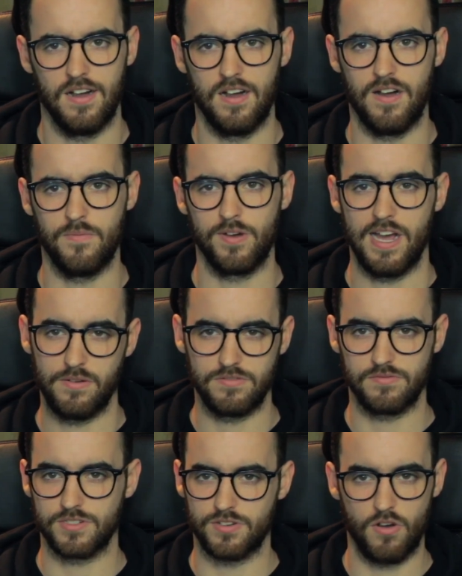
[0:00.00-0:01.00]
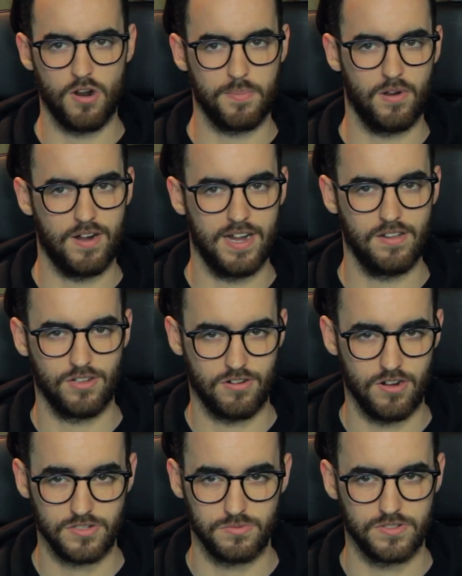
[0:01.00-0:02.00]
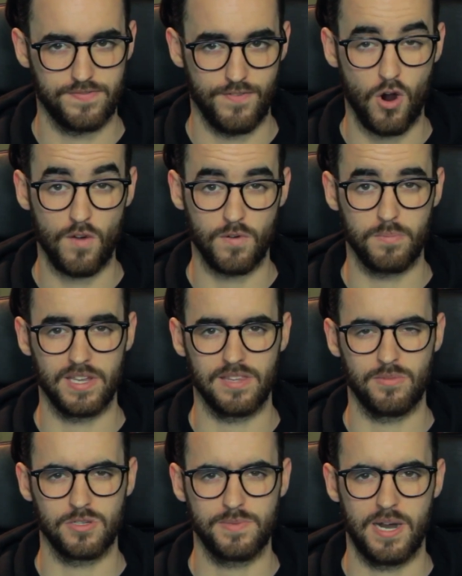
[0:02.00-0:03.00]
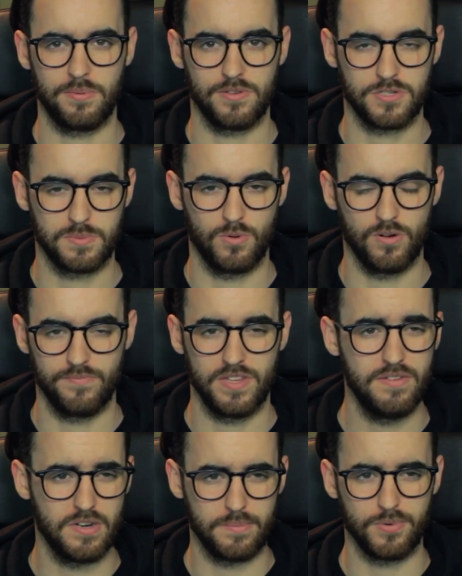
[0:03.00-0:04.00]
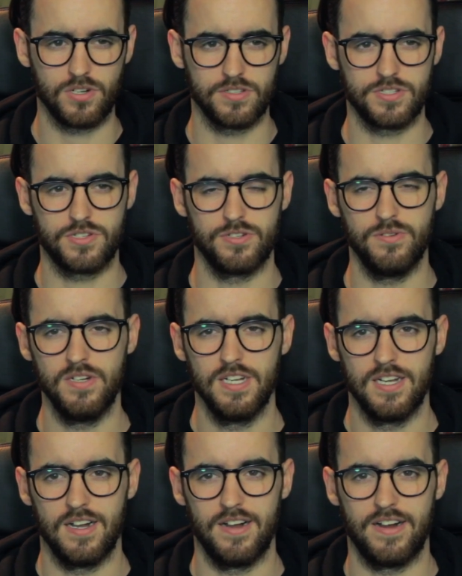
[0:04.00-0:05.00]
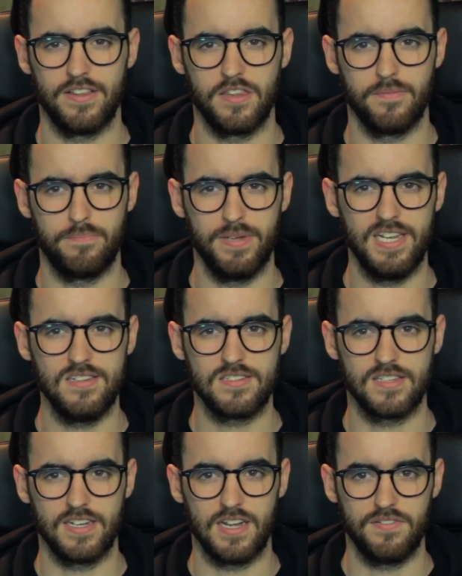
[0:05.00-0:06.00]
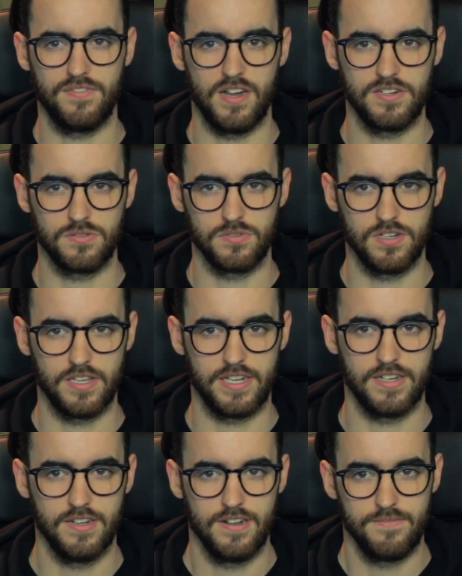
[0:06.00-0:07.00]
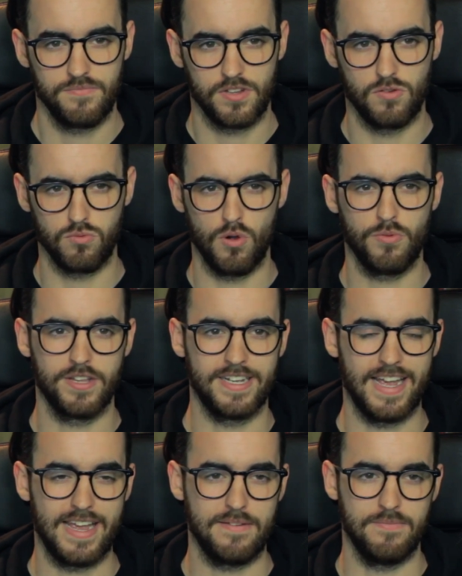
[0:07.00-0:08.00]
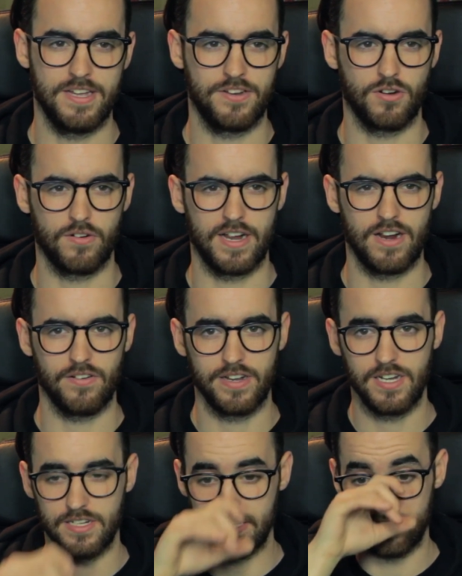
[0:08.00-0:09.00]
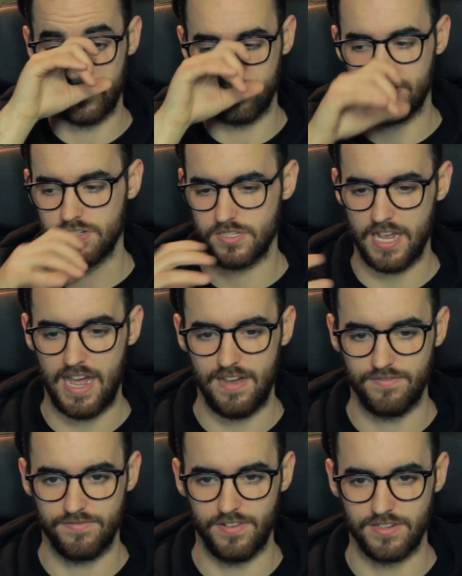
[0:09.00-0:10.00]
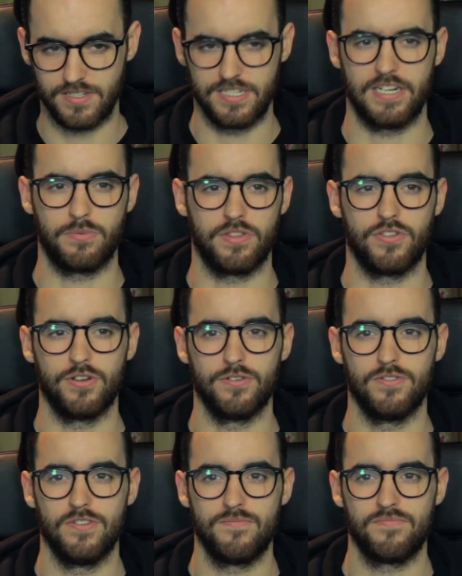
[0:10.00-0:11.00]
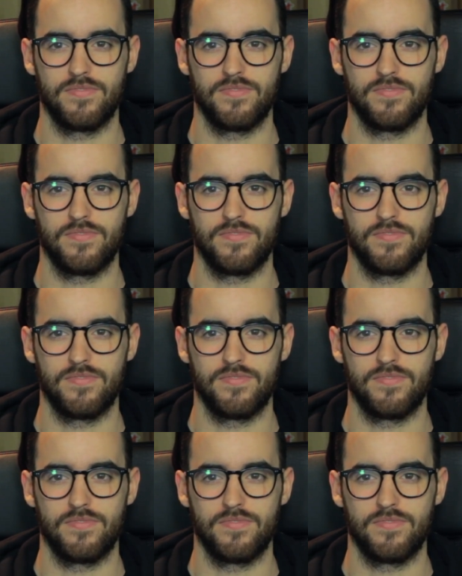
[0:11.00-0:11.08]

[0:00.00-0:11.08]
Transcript: When I was growing up in Ohio, lacrosse was far from being the most popular sport, even in Brooklyn too. The biggest thing I find to really grow the game in your area is to just have a stick with you.